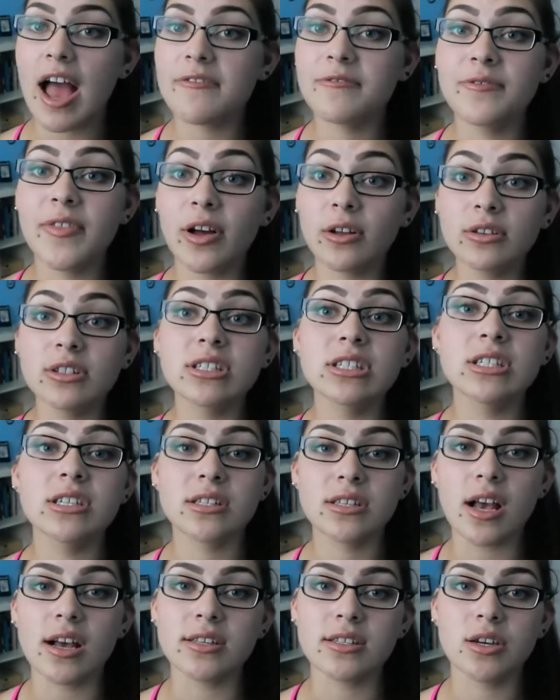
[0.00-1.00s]
felt
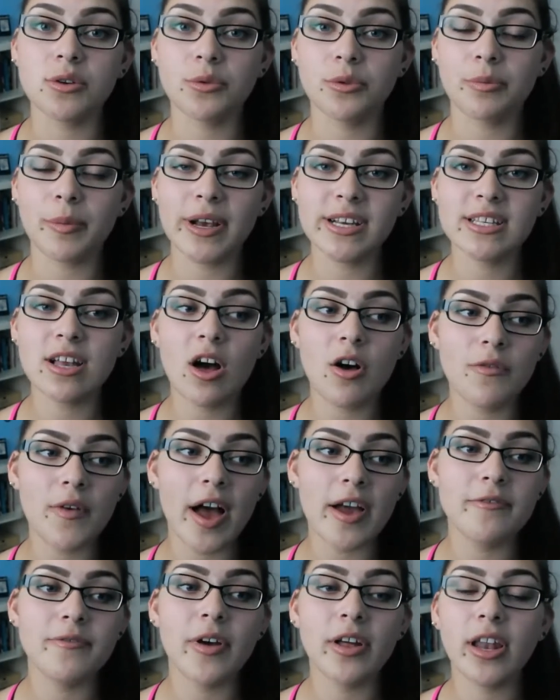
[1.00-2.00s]
disgusted with myself.
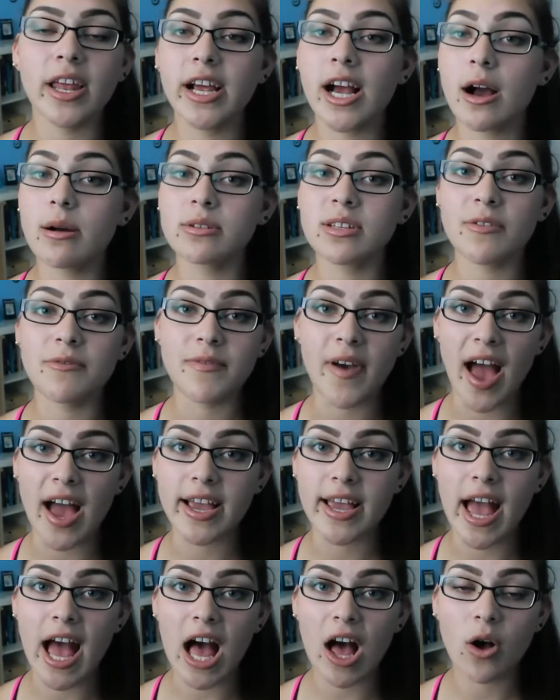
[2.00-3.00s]
I felt like I was a
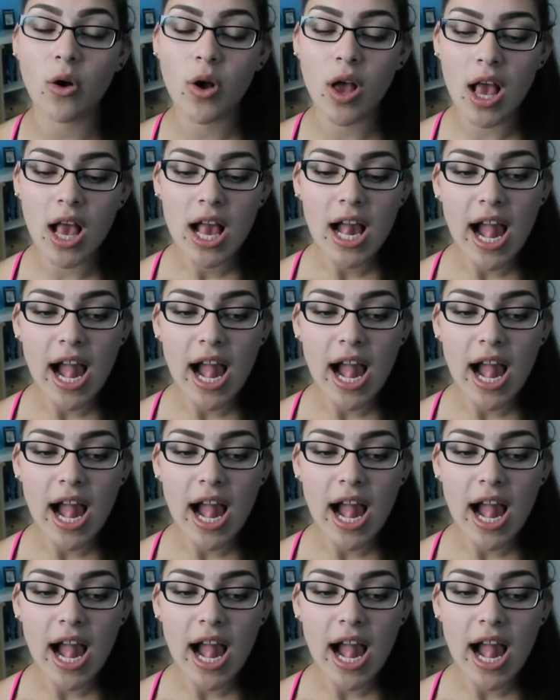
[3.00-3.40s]
fat cow.